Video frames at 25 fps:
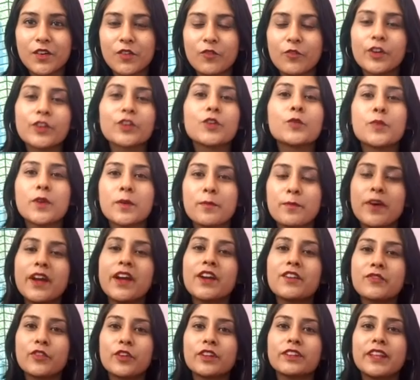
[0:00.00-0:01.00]
Were you
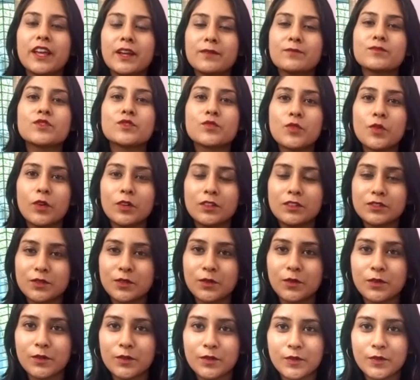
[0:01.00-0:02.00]
prepared for them too
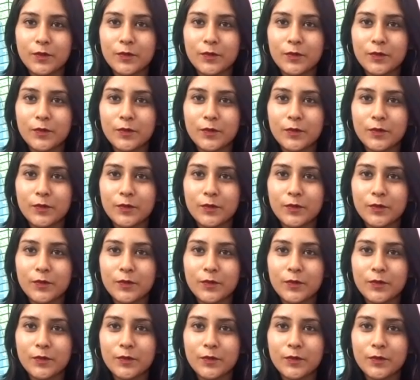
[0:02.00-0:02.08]
also?